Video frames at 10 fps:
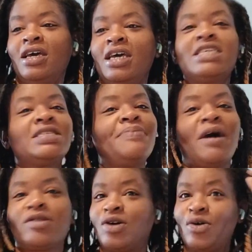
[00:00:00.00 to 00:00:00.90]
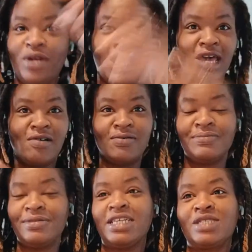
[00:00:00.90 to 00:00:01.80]
it's about to go down.
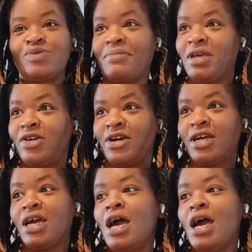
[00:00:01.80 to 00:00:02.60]
That's what I'm hearing.